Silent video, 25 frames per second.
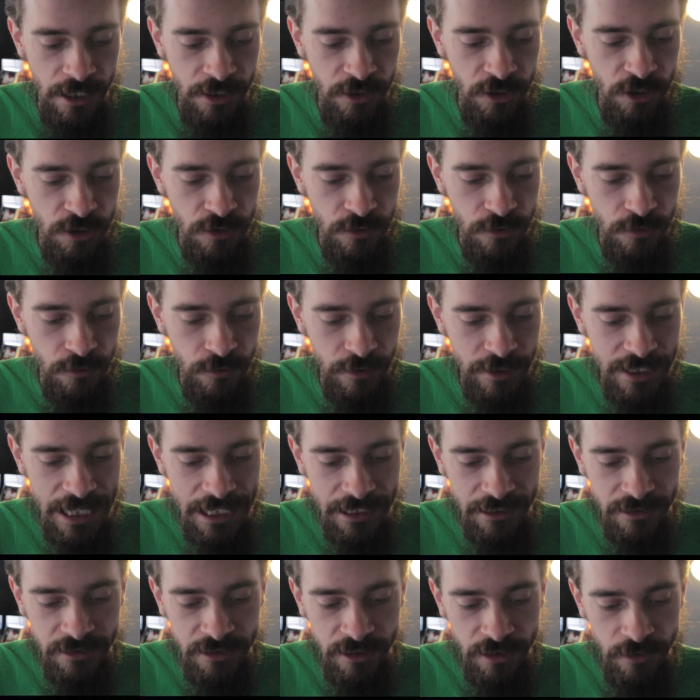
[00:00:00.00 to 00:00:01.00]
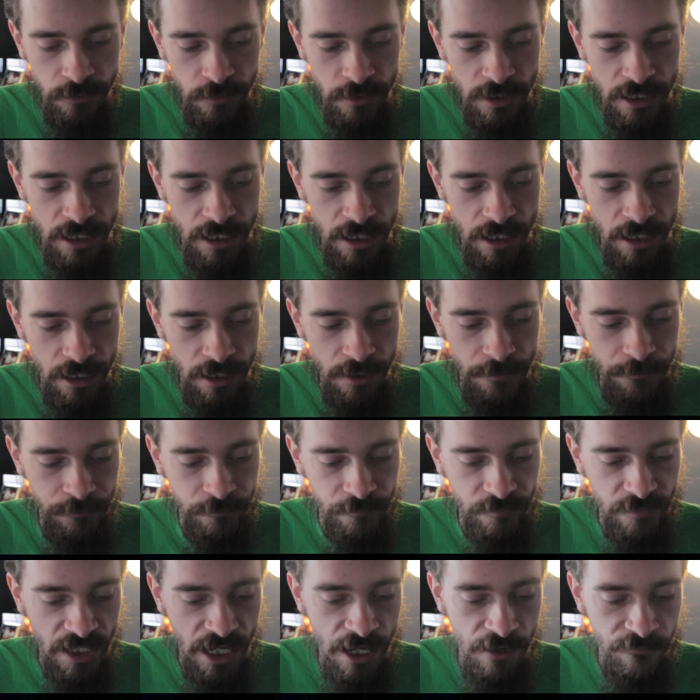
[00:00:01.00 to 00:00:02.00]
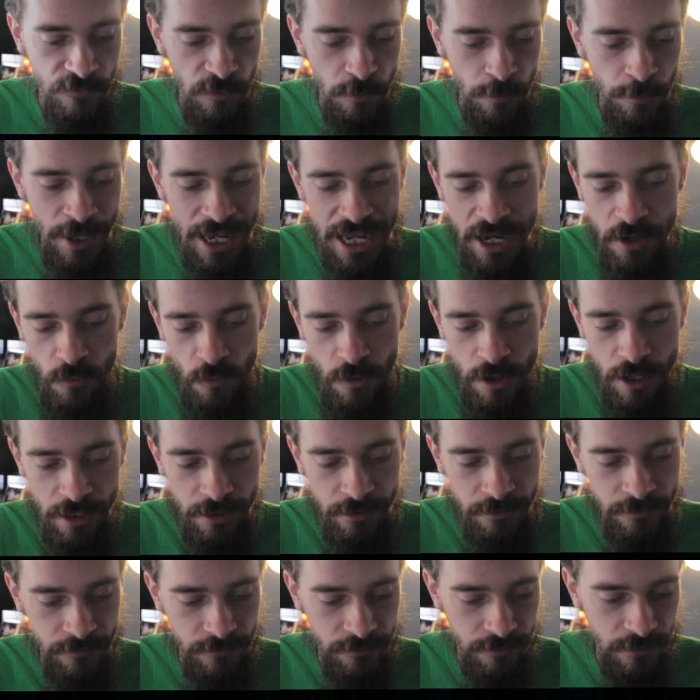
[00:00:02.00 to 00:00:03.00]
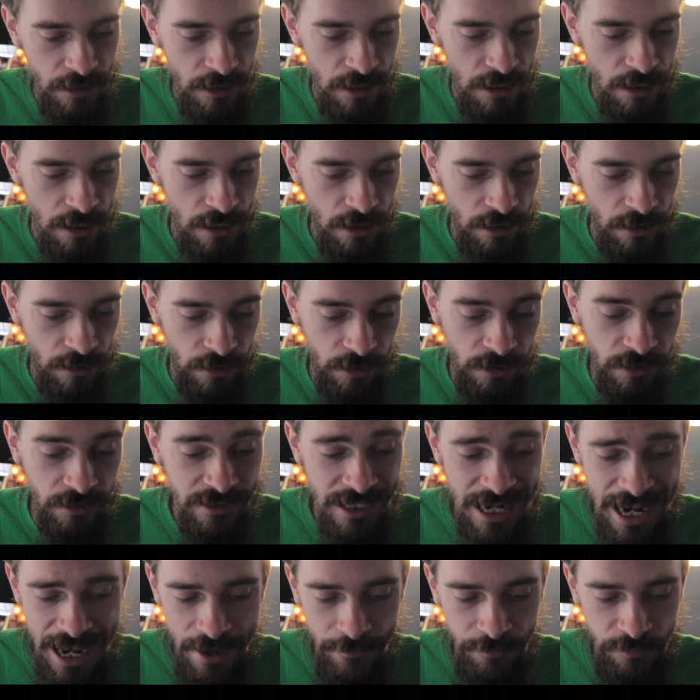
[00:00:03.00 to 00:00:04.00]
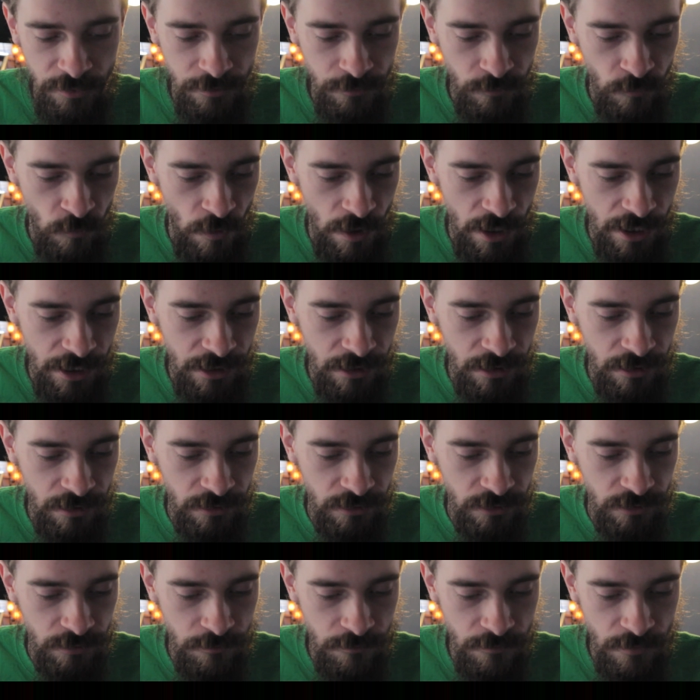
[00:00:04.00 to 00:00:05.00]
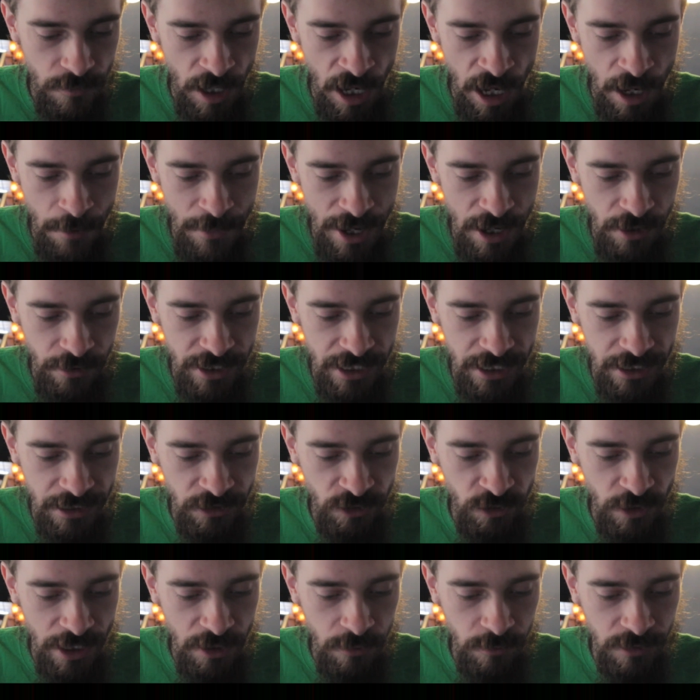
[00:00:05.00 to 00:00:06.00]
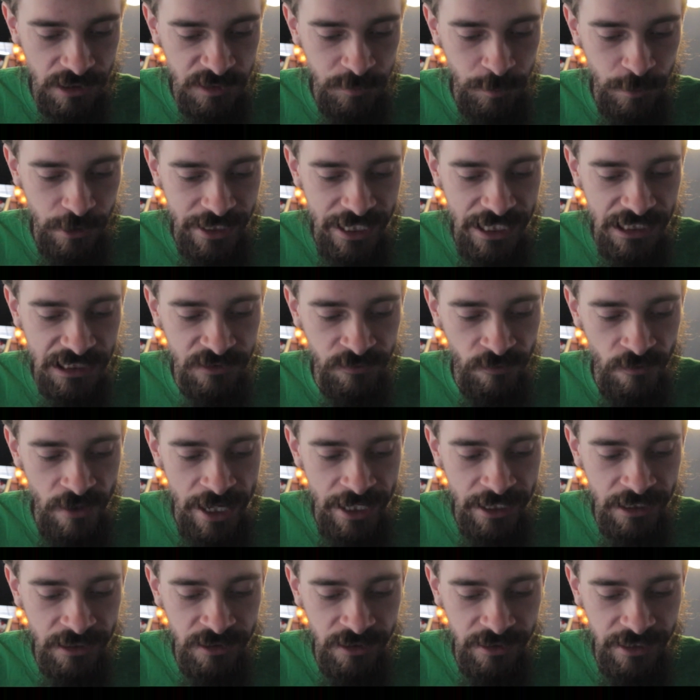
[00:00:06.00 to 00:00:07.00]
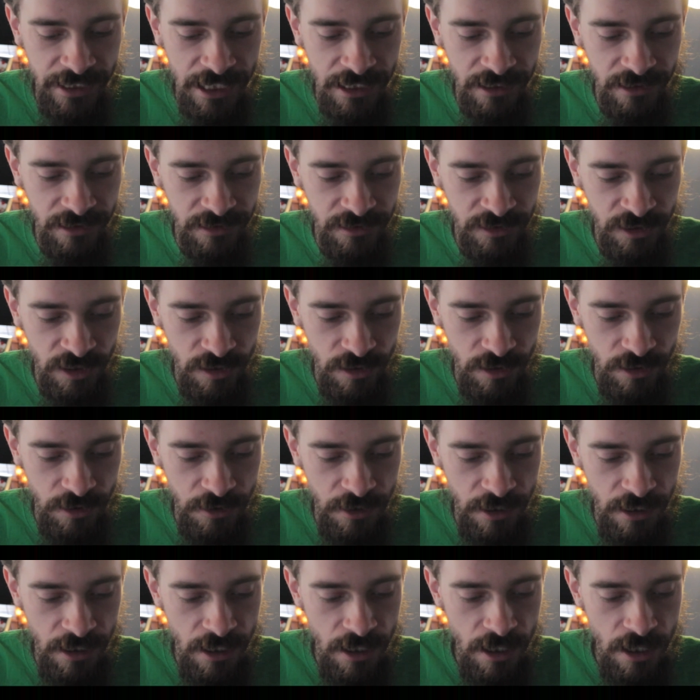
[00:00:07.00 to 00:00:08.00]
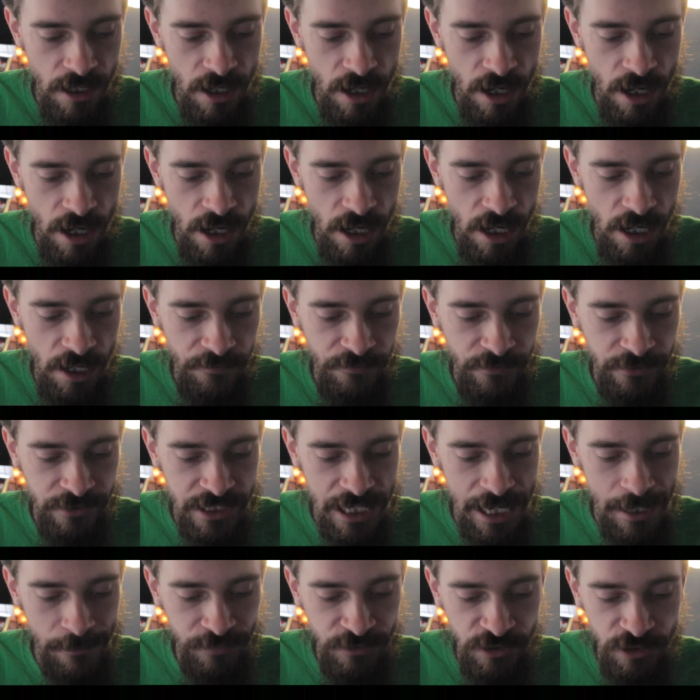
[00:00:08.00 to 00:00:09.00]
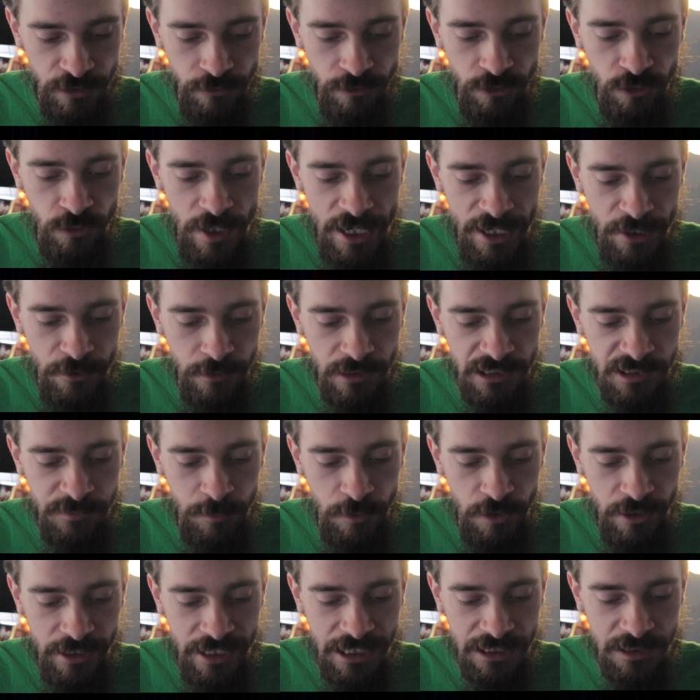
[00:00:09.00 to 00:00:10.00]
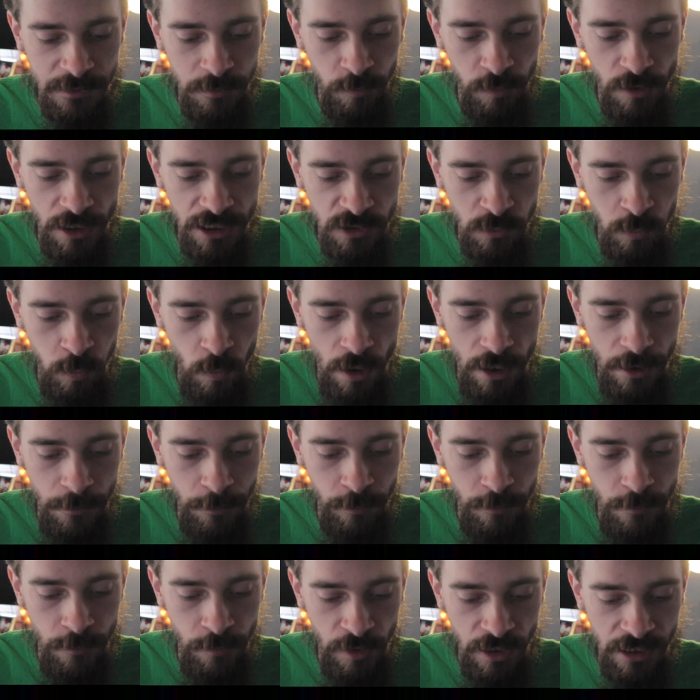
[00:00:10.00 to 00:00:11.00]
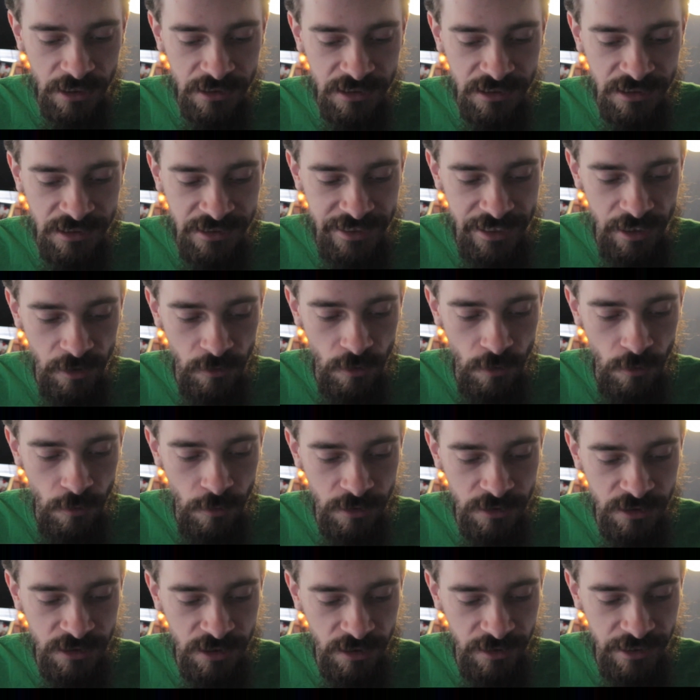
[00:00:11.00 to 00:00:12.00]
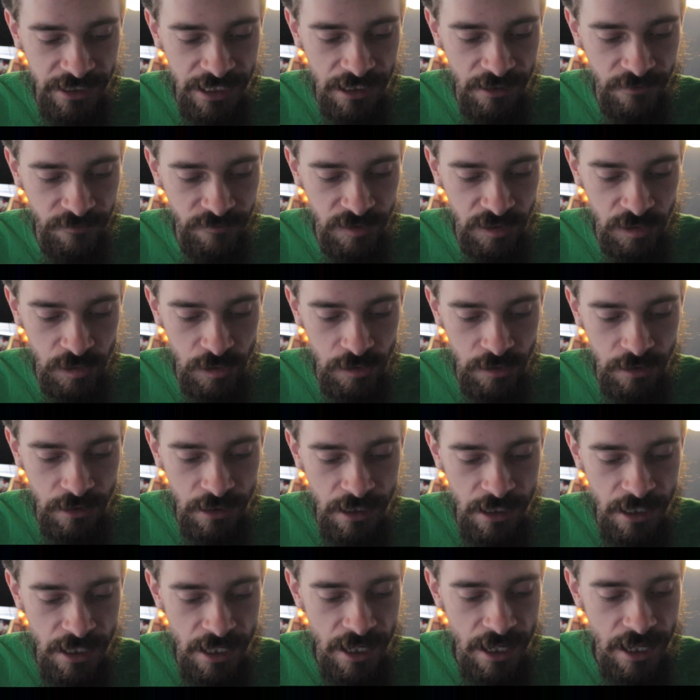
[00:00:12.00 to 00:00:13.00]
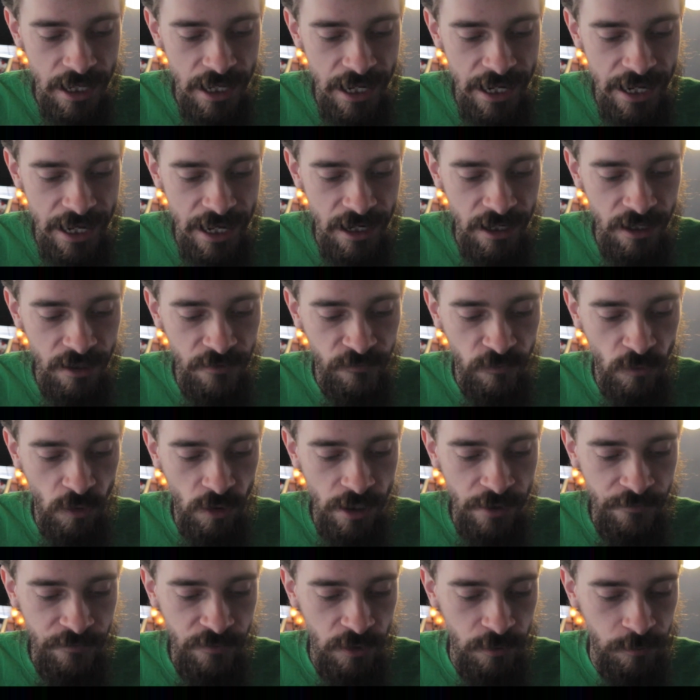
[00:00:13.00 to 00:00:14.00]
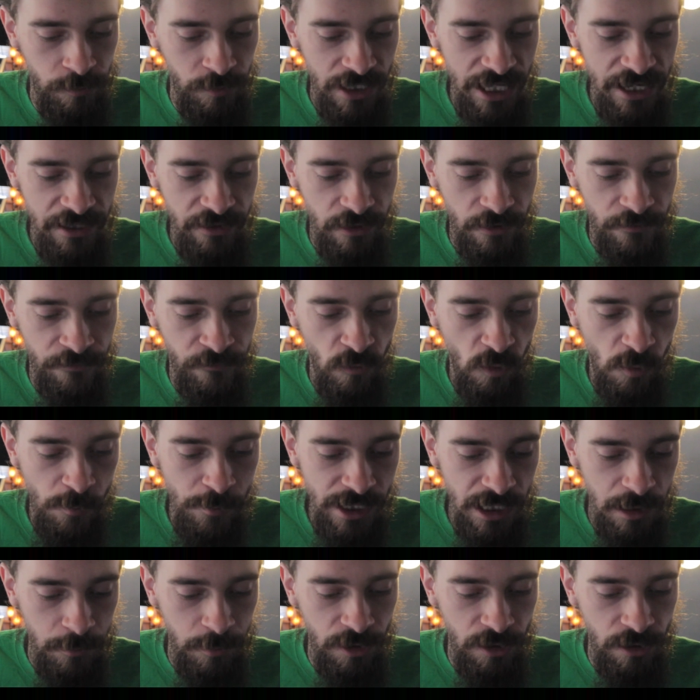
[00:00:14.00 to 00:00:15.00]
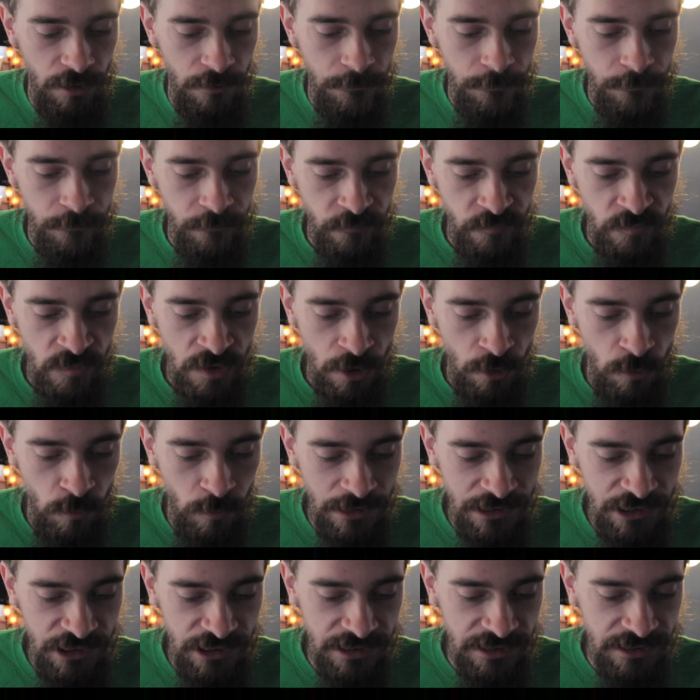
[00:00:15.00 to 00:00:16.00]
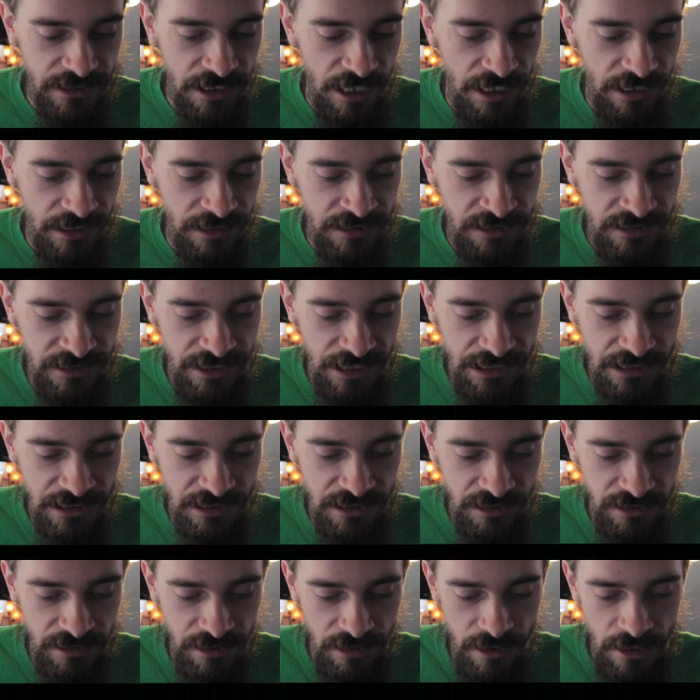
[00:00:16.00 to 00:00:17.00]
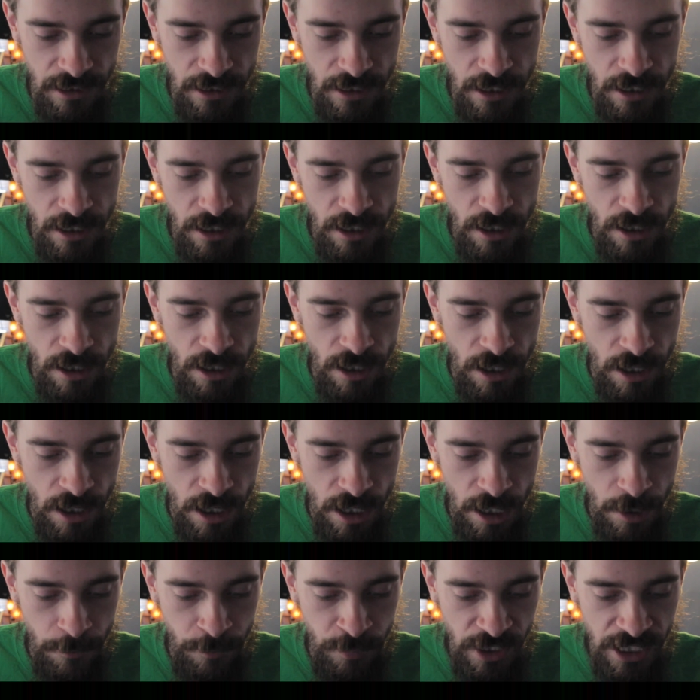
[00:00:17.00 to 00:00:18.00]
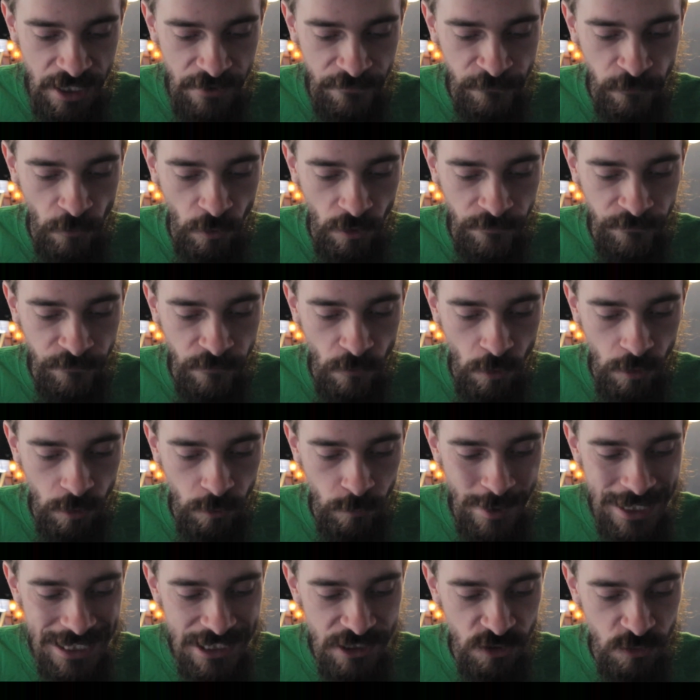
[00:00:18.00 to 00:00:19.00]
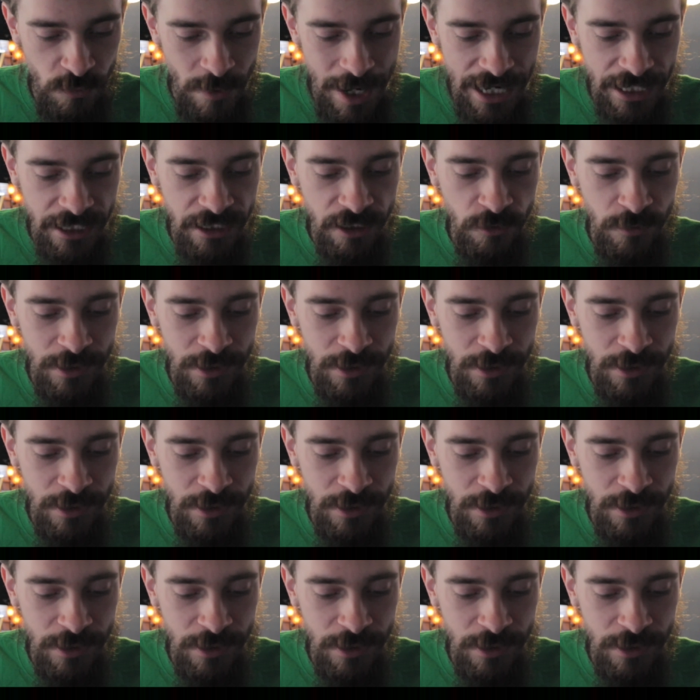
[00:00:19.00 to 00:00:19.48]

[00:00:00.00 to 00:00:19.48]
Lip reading: You get to, if you pay 1, or tap 1, Mountain Dragon Whisperer gains flying until the end of the turn. If you tap 2, Dragon Whisperer gets +1/+0 until the end of the turn. And if you play the Formidable, which is 6, put a 4/4 red dragon